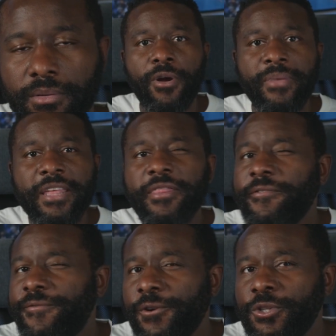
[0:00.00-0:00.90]
From in the
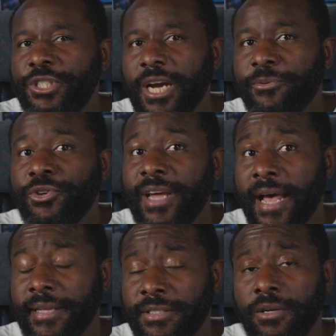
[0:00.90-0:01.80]
first chapter, it
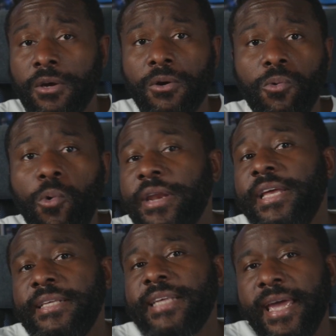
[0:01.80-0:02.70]
asks, what
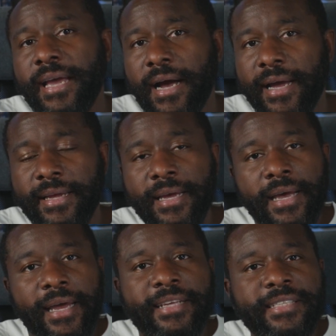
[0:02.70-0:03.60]
is AI? And
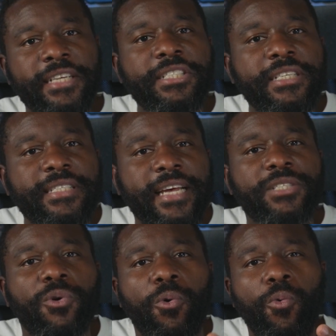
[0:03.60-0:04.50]
essentially
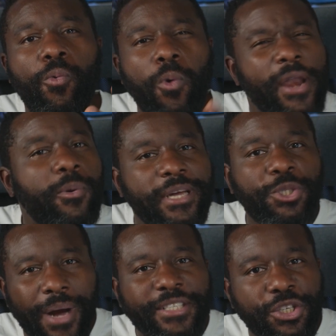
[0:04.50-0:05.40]
says, what are we
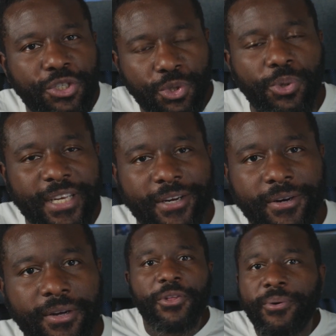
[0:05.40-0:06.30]
trying to do here?
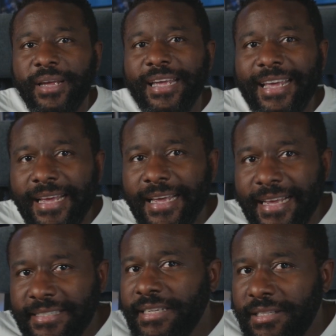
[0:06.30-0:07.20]
There
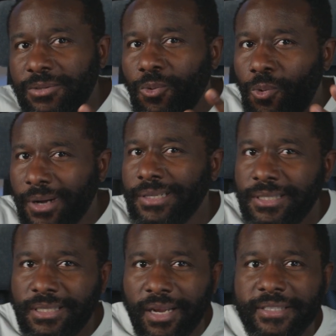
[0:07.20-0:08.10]
isn't one
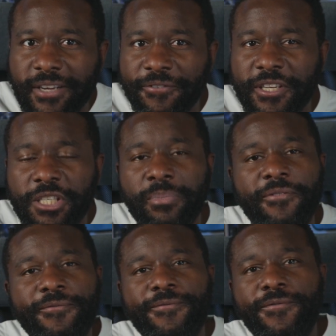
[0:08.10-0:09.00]
solid definition,
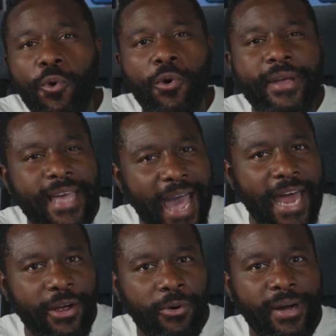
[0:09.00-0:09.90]
but four
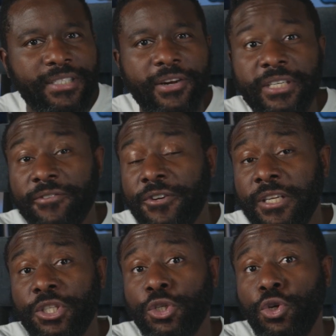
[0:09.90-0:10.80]
categories that our
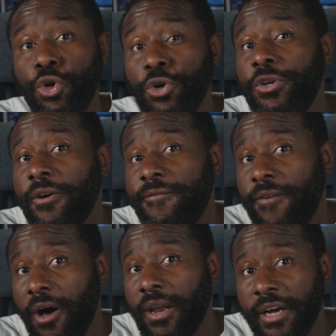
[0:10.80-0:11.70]
definition could
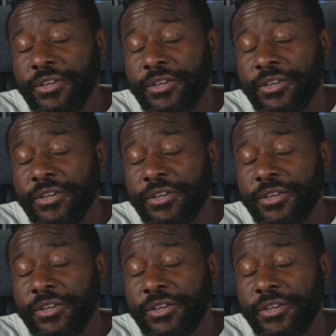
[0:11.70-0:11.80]
fall